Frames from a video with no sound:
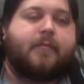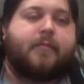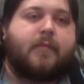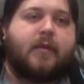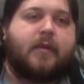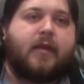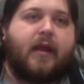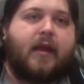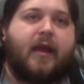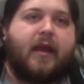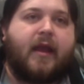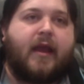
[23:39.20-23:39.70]

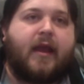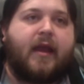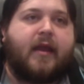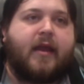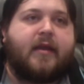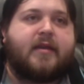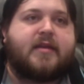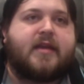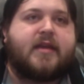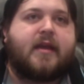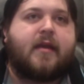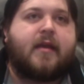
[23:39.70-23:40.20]
And
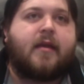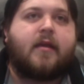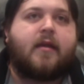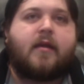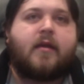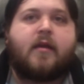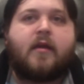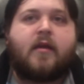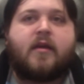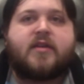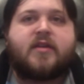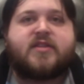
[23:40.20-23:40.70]

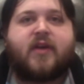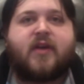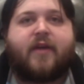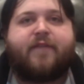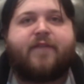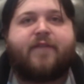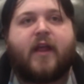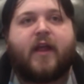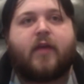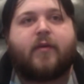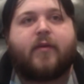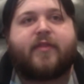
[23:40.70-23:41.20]
so I
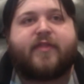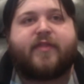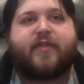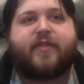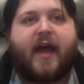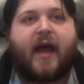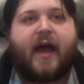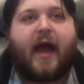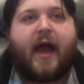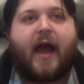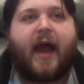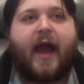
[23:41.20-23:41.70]
feel like with
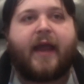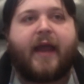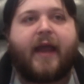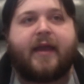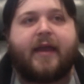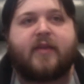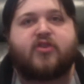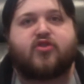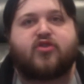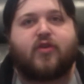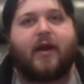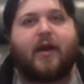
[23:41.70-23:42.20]
that, I
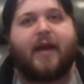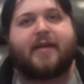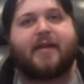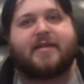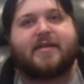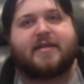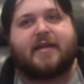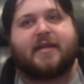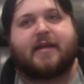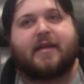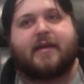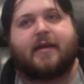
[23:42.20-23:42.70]
can try
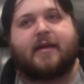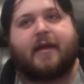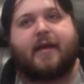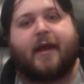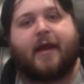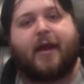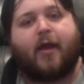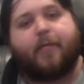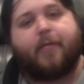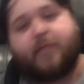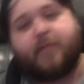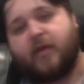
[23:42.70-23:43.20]
to
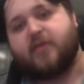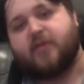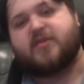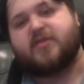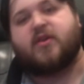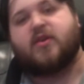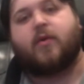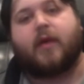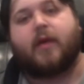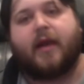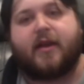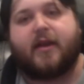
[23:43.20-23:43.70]
help
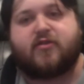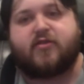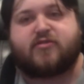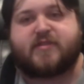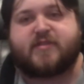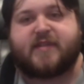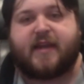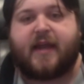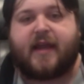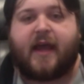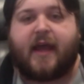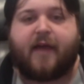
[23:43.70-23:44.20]
those who are
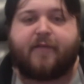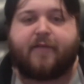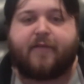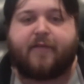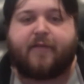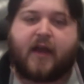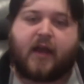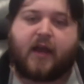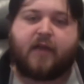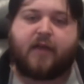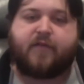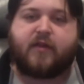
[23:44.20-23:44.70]
interested have
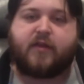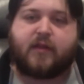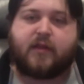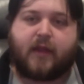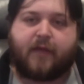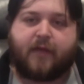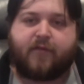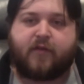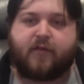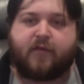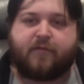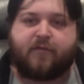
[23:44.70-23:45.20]
kind of a
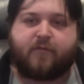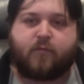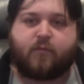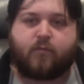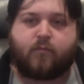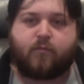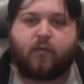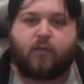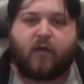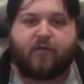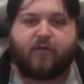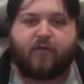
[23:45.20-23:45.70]
level
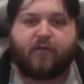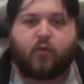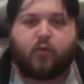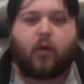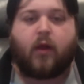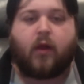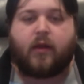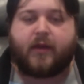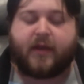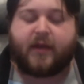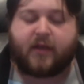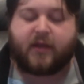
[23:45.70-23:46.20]
of
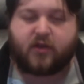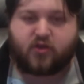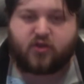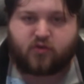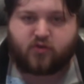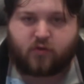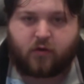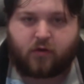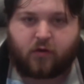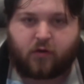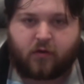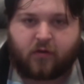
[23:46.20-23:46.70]
quality
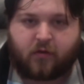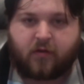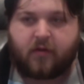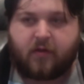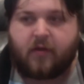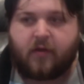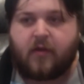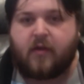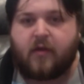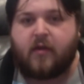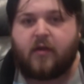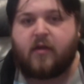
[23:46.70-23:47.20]
control
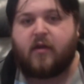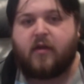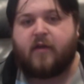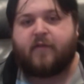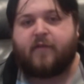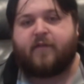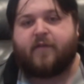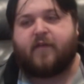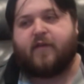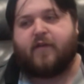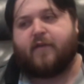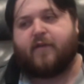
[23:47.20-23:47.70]

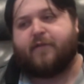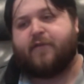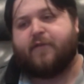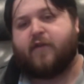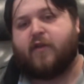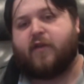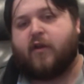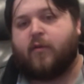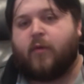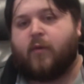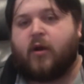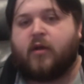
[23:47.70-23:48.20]
for
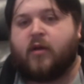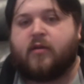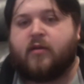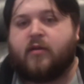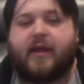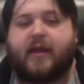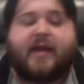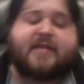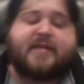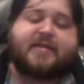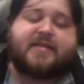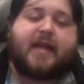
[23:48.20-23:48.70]
their work.
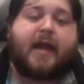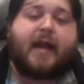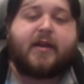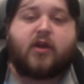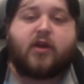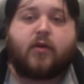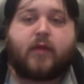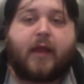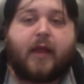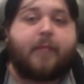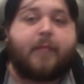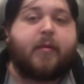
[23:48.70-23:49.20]
Like I said, I
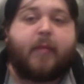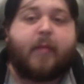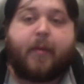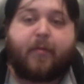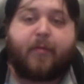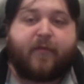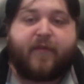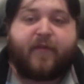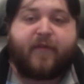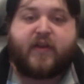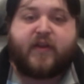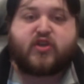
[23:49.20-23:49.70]
don't claim to be a
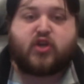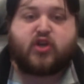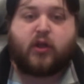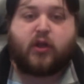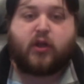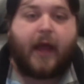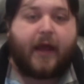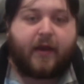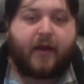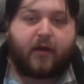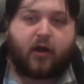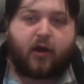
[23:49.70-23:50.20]
professional
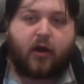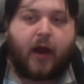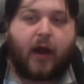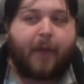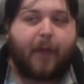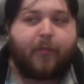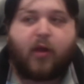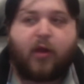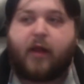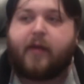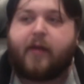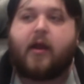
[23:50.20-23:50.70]
editor. I'm
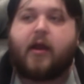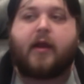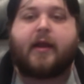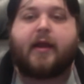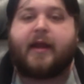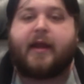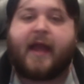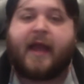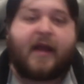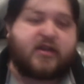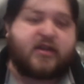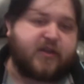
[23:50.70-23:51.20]
probably not going
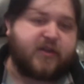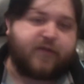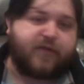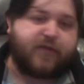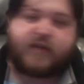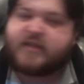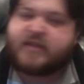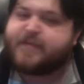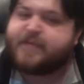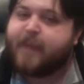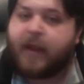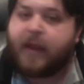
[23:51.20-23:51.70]
to catch
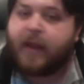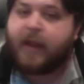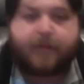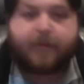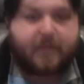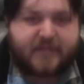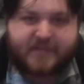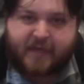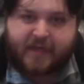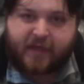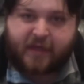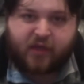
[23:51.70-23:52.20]
every spelling
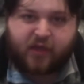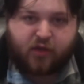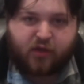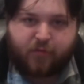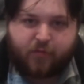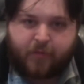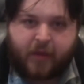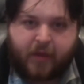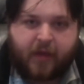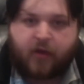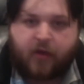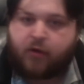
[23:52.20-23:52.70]
mistake
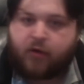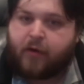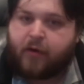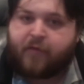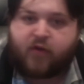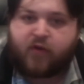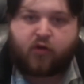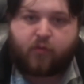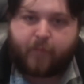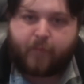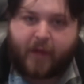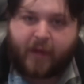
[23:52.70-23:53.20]
you make or
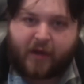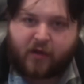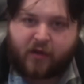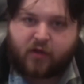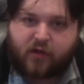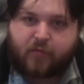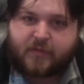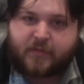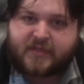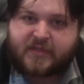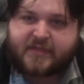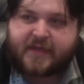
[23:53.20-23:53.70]
every
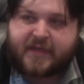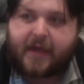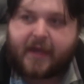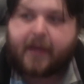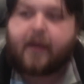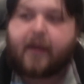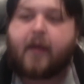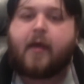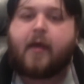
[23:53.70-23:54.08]
grammatical mistake.